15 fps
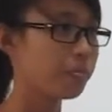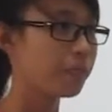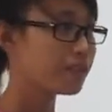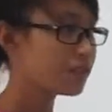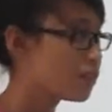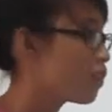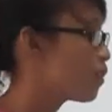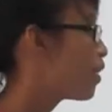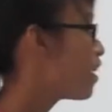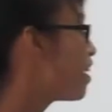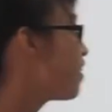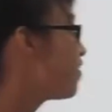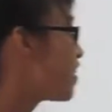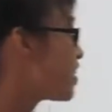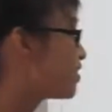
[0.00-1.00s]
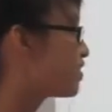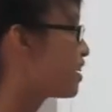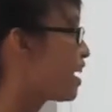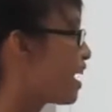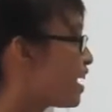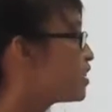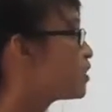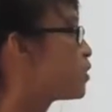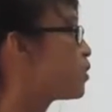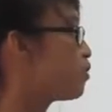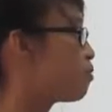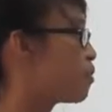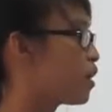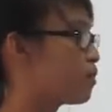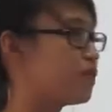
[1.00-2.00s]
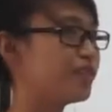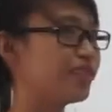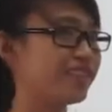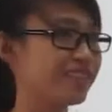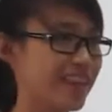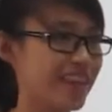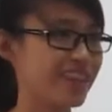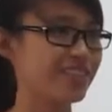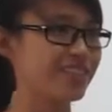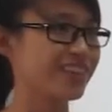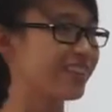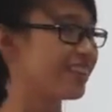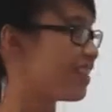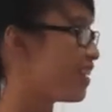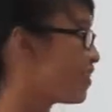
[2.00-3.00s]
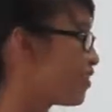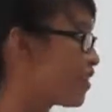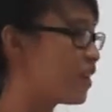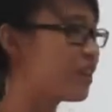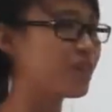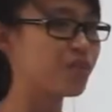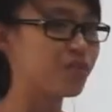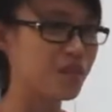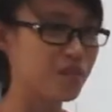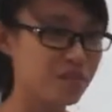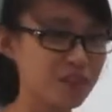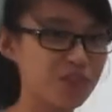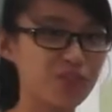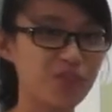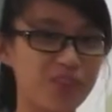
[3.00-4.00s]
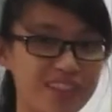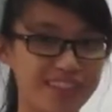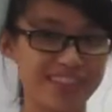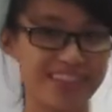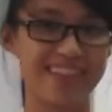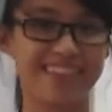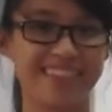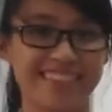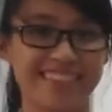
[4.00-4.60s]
So that's the end of my presentation, and thank you very much for listening.